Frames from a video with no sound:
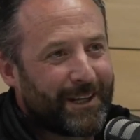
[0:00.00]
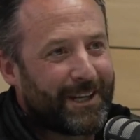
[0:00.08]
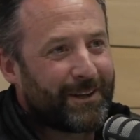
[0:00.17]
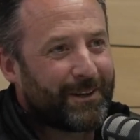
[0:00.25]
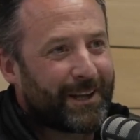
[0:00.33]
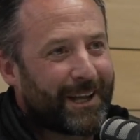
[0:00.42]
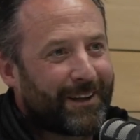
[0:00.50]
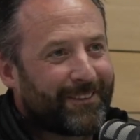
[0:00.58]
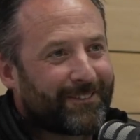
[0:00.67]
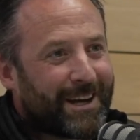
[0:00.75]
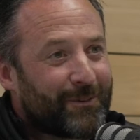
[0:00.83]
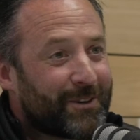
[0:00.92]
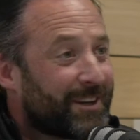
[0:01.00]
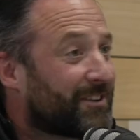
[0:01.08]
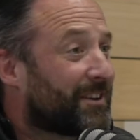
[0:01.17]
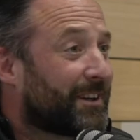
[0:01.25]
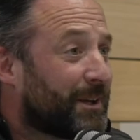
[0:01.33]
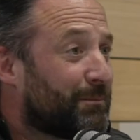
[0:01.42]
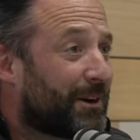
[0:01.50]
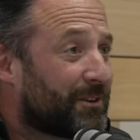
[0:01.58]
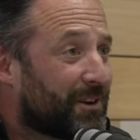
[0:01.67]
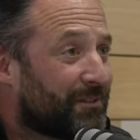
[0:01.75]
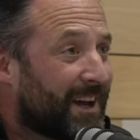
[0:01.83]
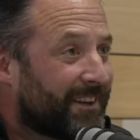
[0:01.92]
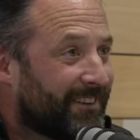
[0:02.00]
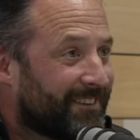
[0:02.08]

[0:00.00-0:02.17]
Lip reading: He rang one day and said, "Can I borrow your van?"